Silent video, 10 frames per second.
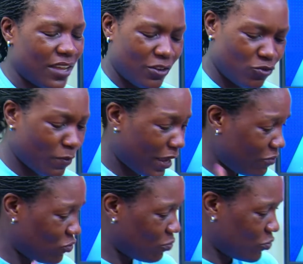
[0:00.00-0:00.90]
I do my
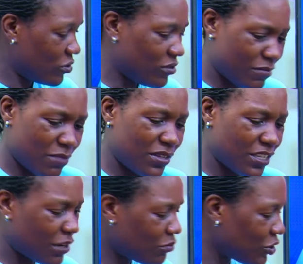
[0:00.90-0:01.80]
normal, maybe
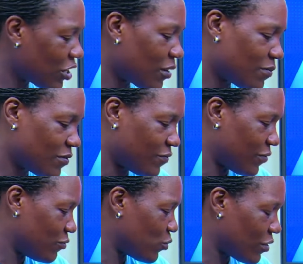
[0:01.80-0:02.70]
10 push-ups,
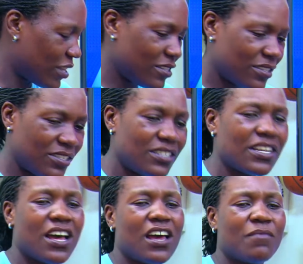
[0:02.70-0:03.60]
30
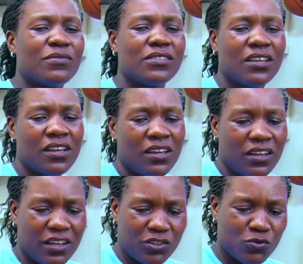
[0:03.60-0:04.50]
sit-ups.
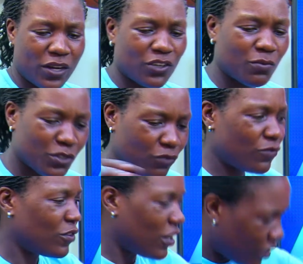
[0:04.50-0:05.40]
I do a little bit of
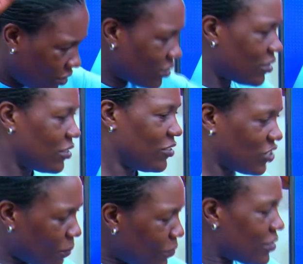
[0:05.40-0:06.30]

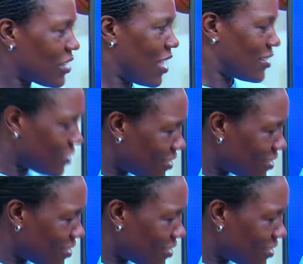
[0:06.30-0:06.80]
jumping jacks.